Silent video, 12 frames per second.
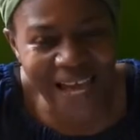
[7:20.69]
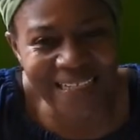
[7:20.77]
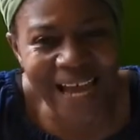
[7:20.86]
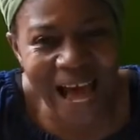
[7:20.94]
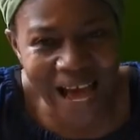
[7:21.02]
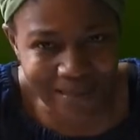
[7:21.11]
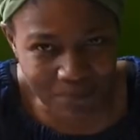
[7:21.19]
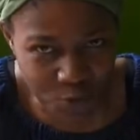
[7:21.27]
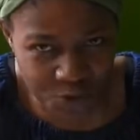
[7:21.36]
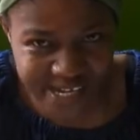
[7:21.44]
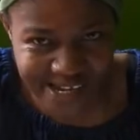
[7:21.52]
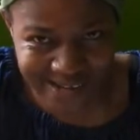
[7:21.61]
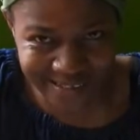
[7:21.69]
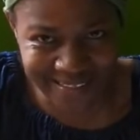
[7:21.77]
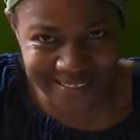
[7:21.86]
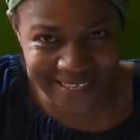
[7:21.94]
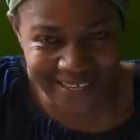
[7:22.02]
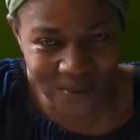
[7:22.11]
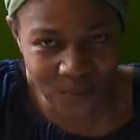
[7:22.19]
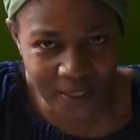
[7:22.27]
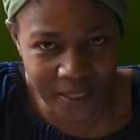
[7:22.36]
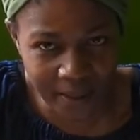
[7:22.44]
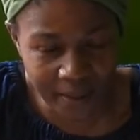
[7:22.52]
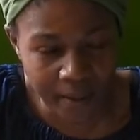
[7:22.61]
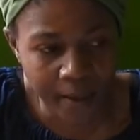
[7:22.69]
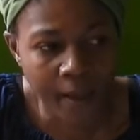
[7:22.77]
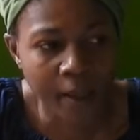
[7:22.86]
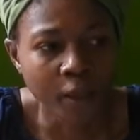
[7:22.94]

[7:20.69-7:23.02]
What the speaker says: and more years. Okay?